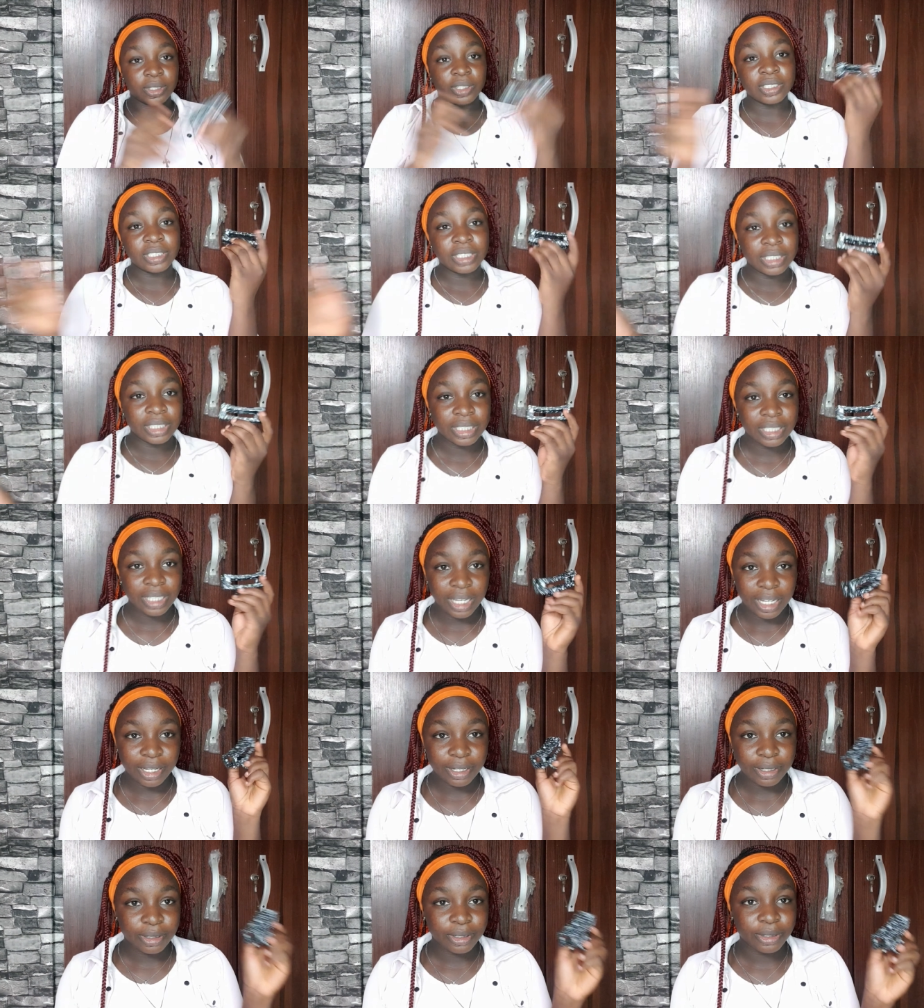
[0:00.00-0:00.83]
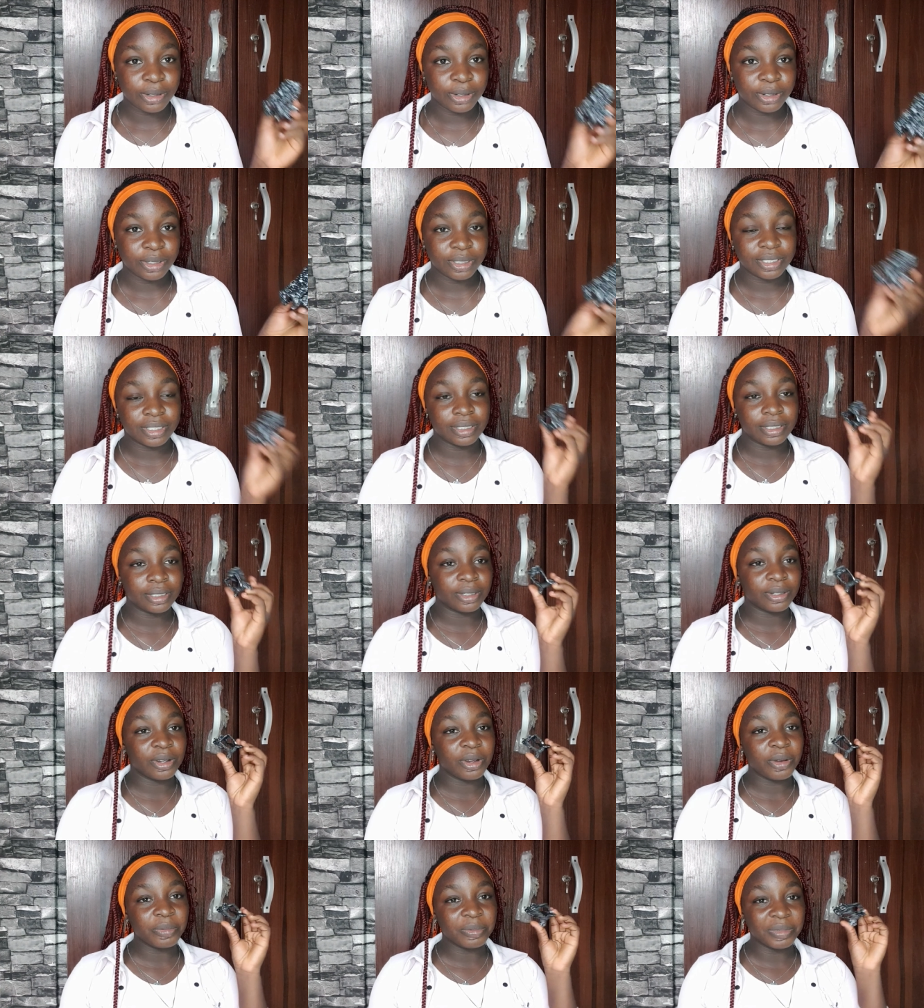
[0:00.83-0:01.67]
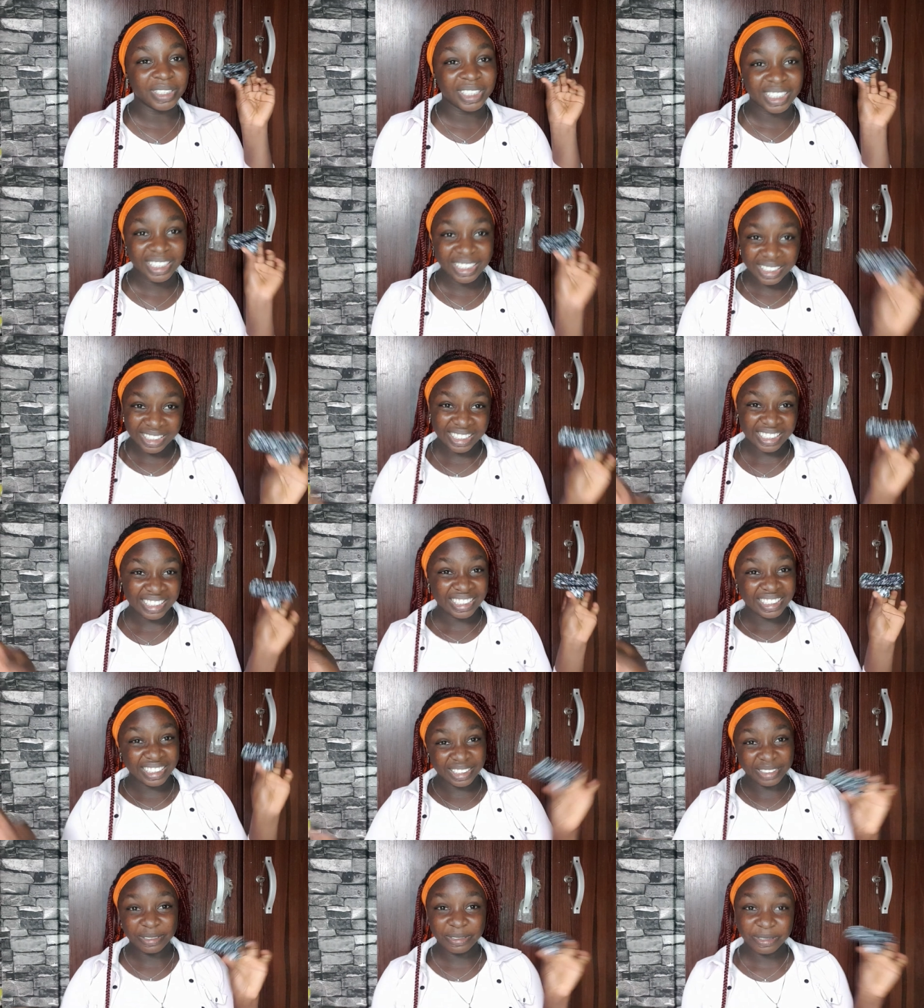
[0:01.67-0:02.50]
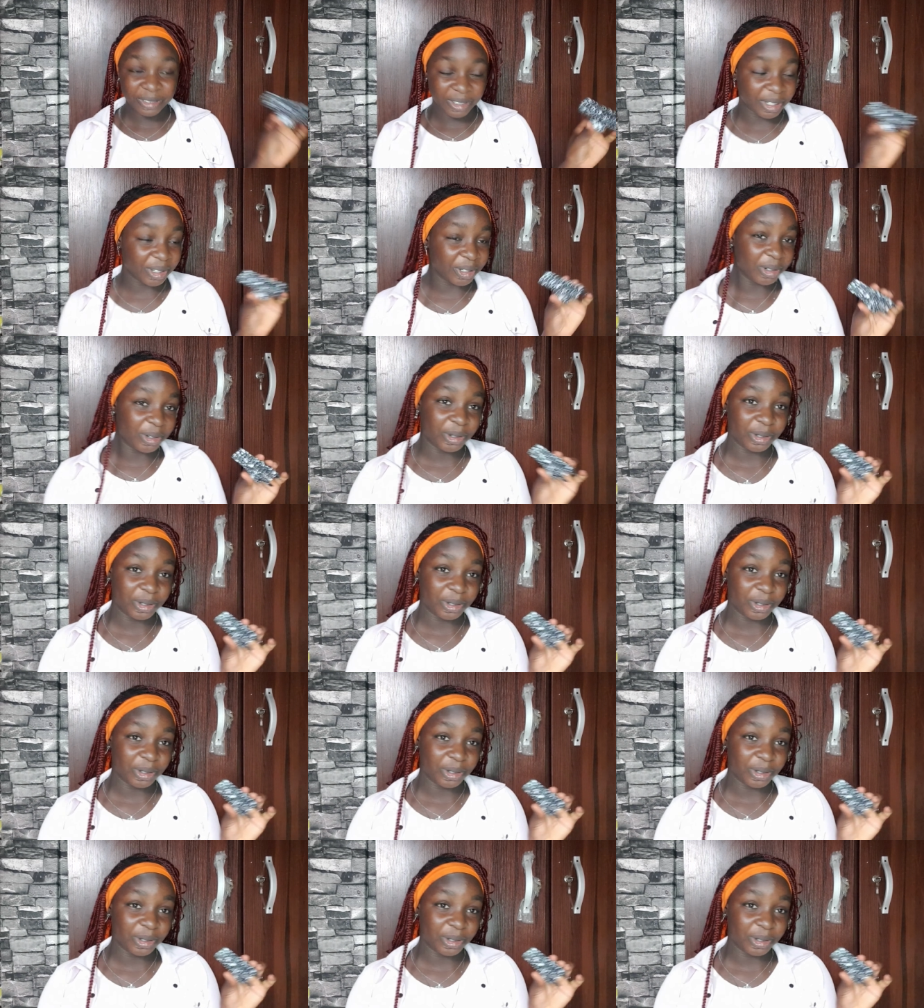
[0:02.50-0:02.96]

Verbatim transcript: dusty air colors they come in six different